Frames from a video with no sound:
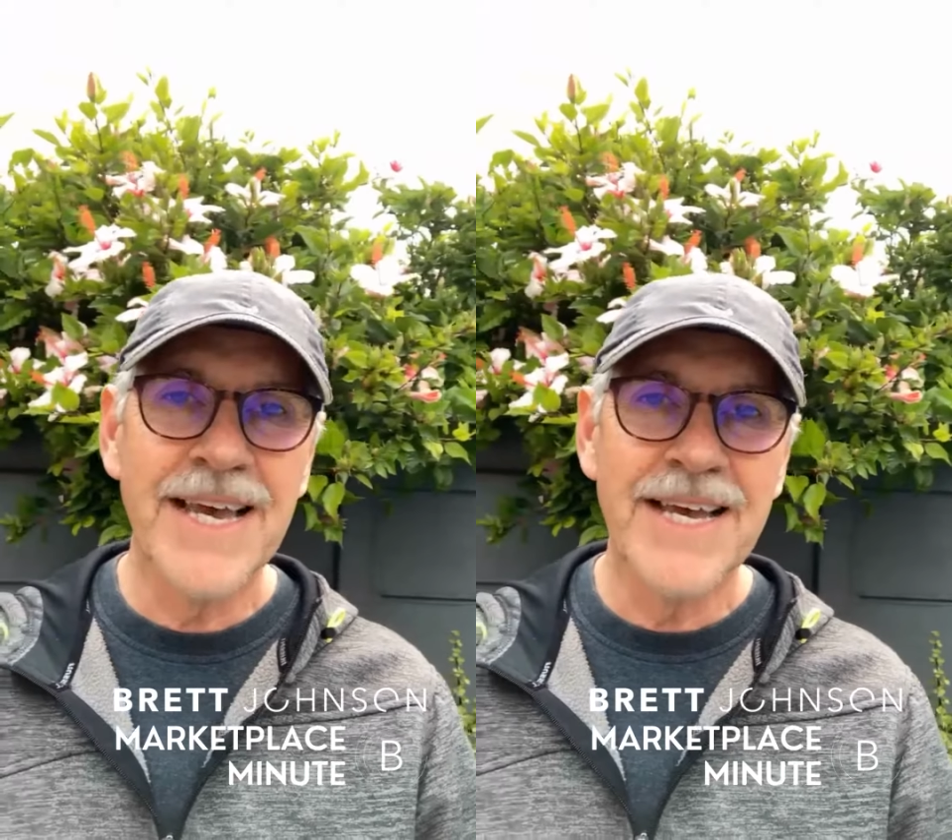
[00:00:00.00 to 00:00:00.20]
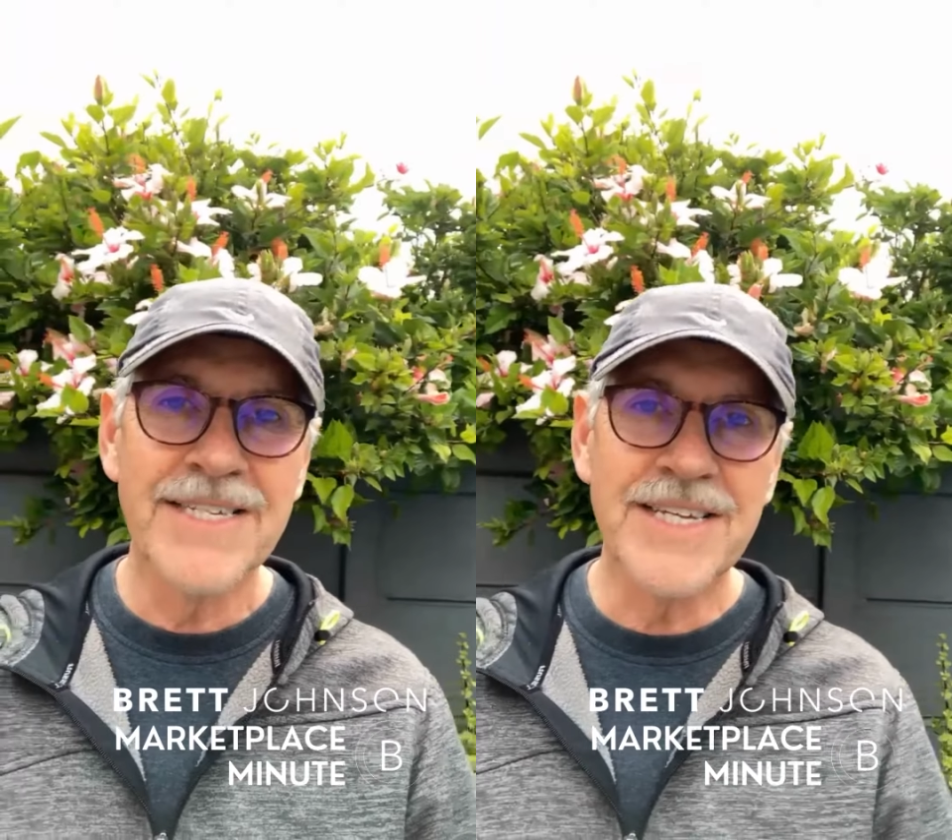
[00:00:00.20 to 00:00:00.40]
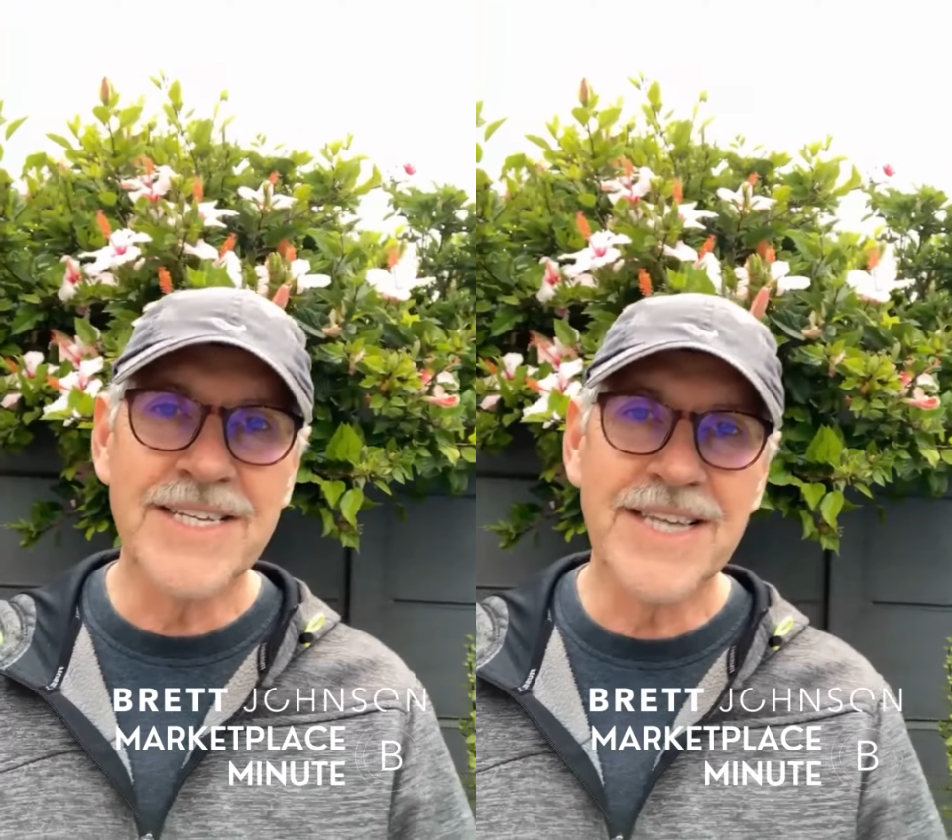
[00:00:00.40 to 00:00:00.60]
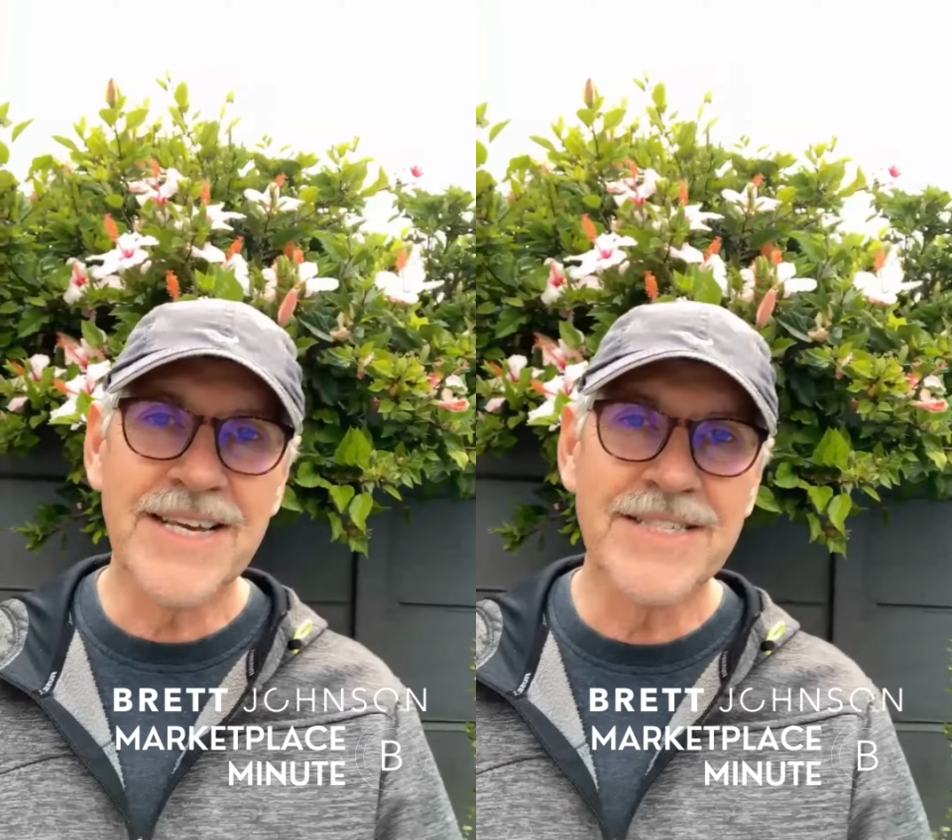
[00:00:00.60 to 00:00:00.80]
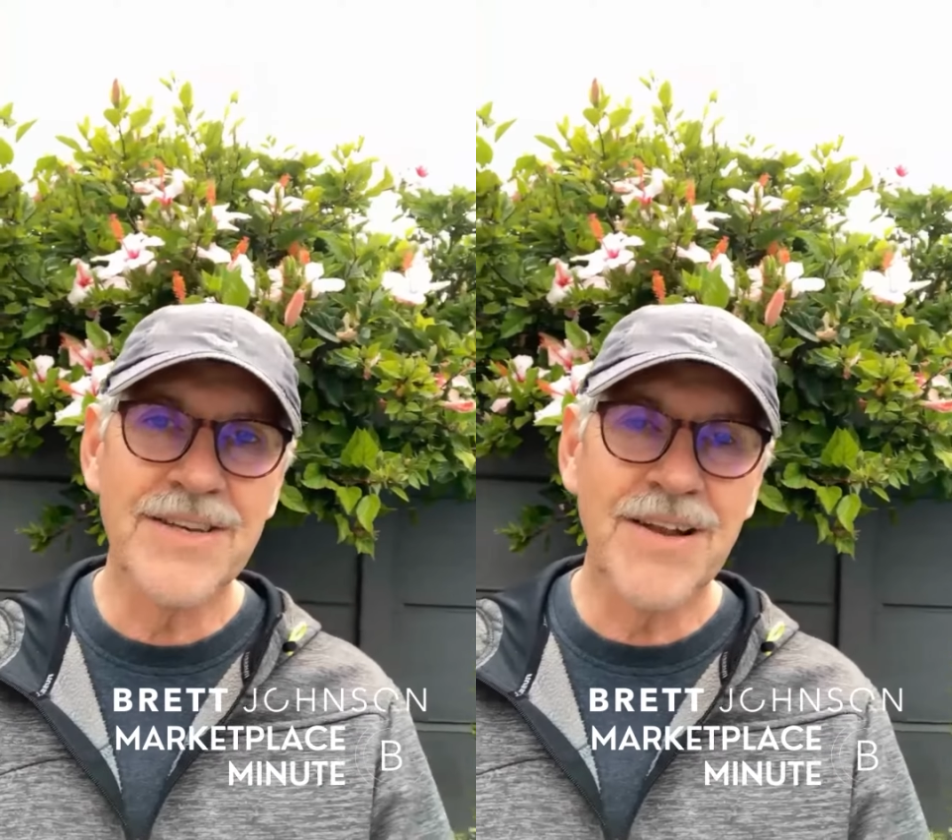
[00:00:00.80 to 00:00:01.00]
and she
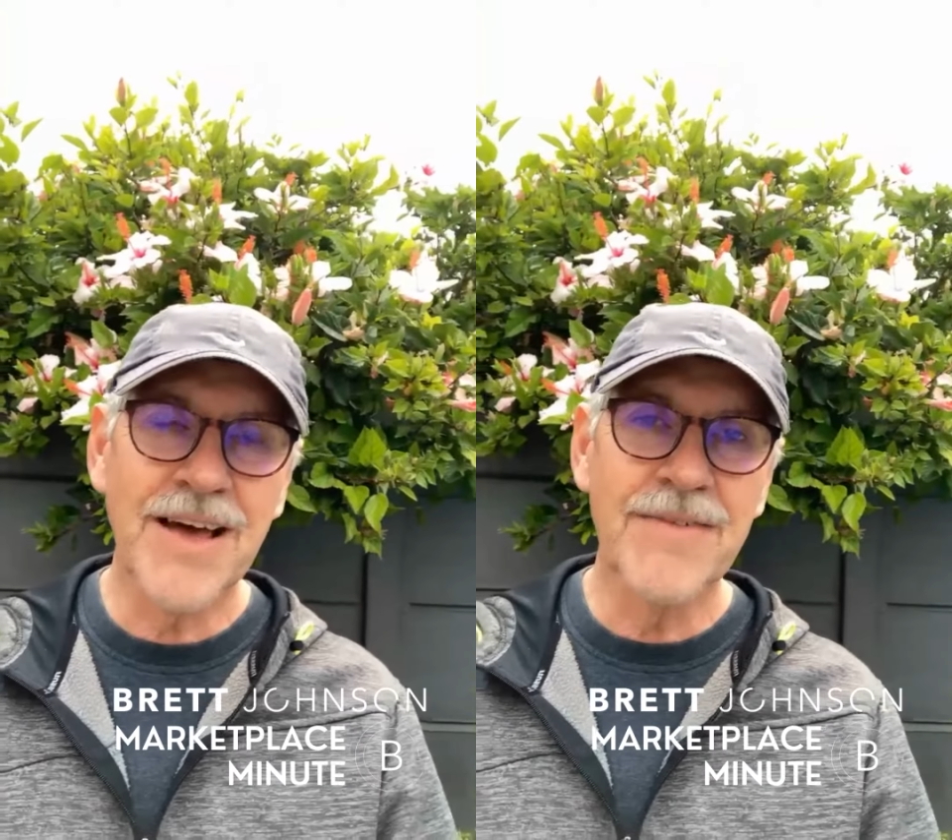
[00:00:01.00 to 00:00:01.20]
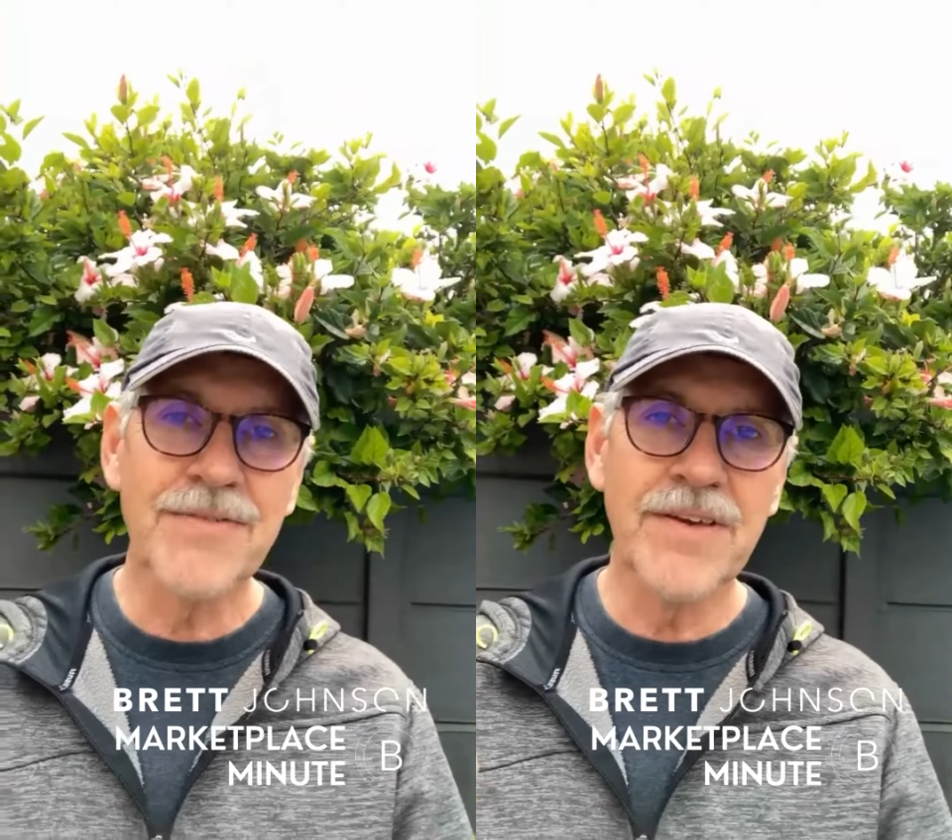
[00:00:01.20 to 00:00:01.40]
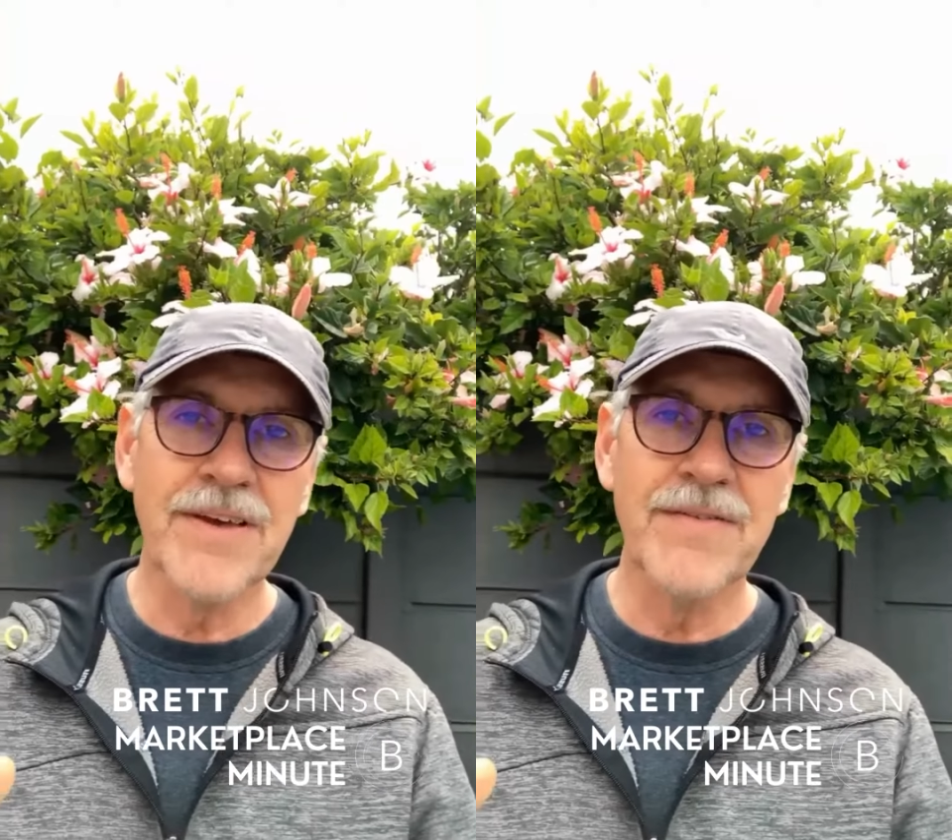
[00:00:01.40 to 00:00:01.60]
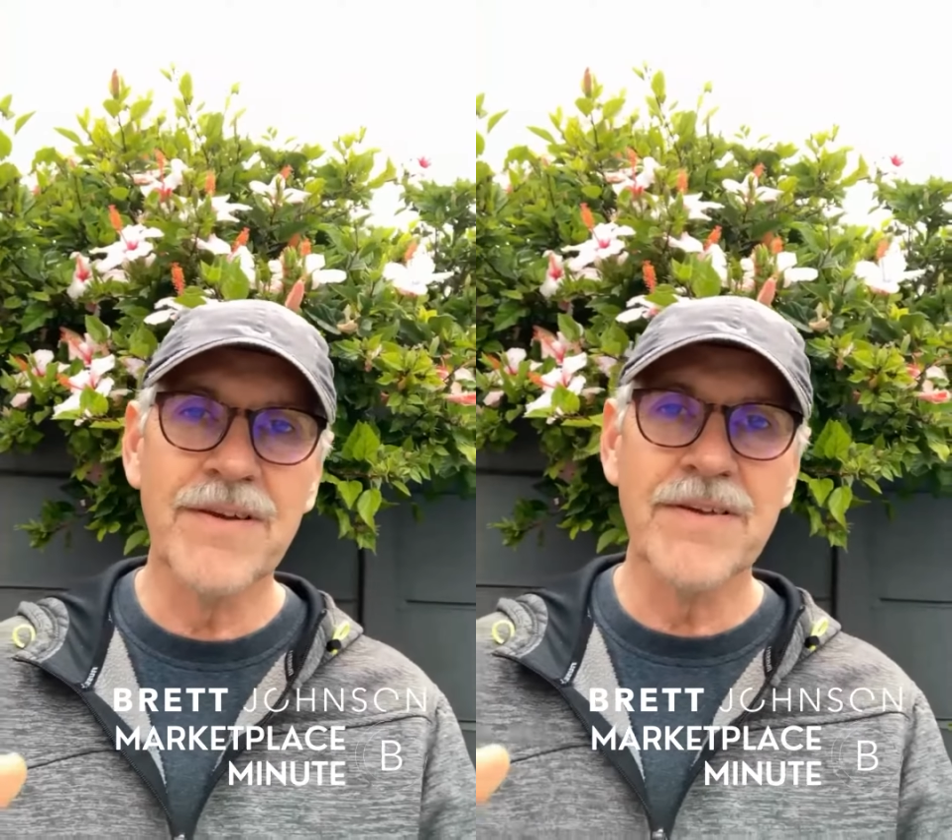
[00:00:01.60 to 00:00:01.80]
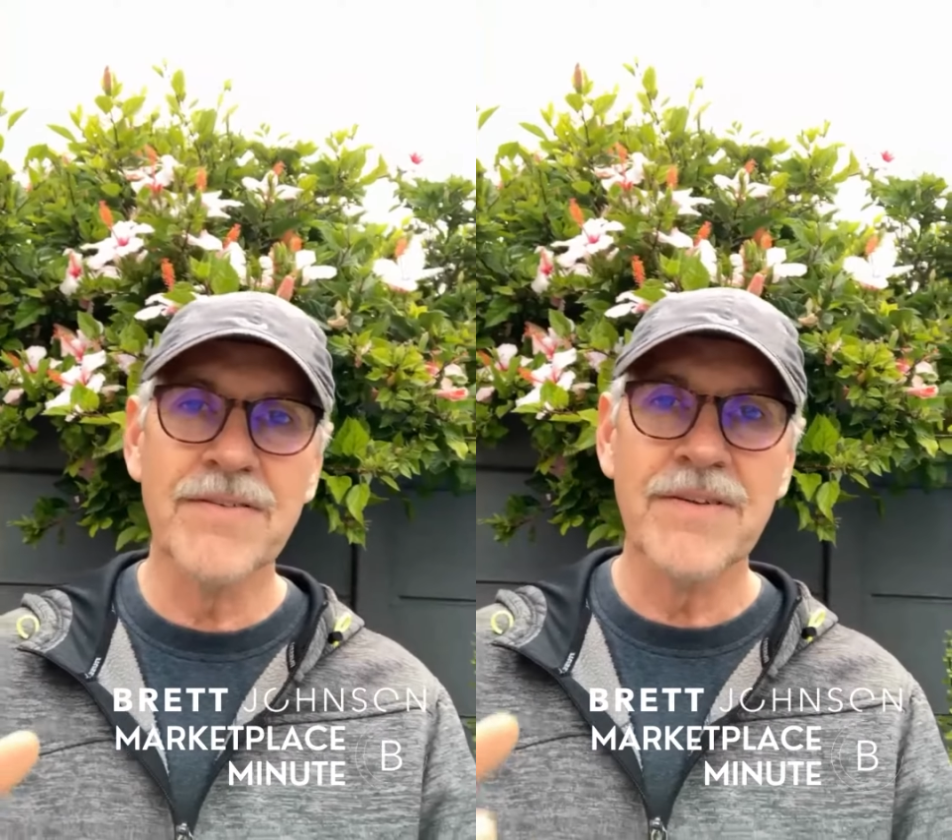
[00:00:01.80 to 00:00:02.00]
takes her life
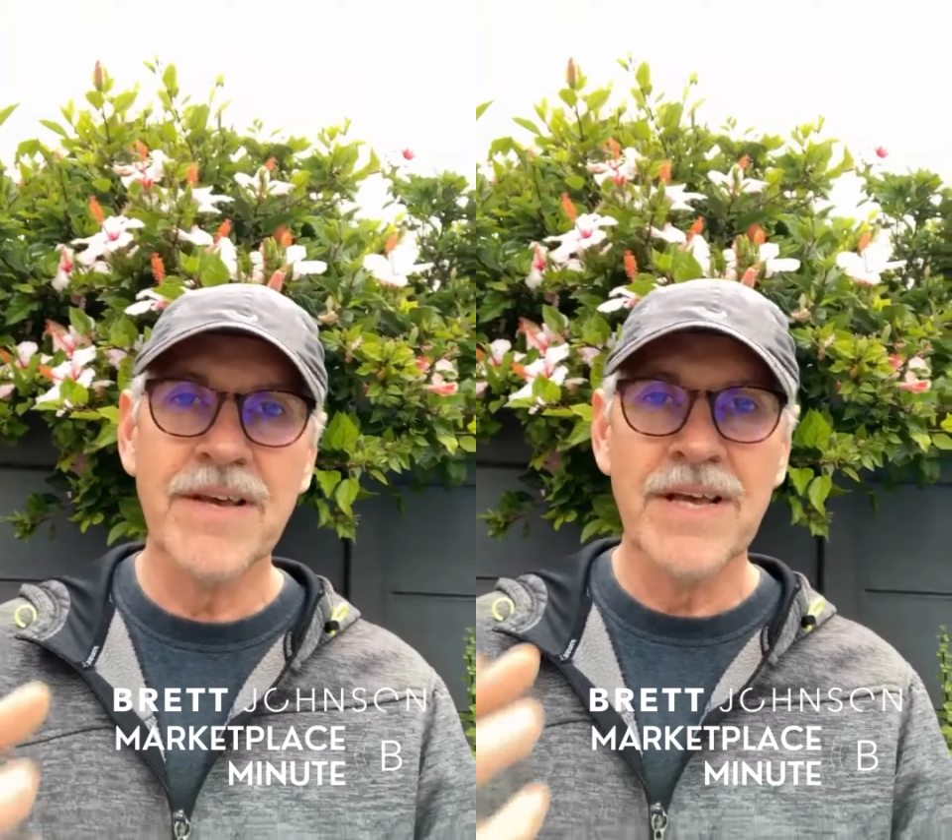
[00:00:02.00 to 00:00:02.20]
savings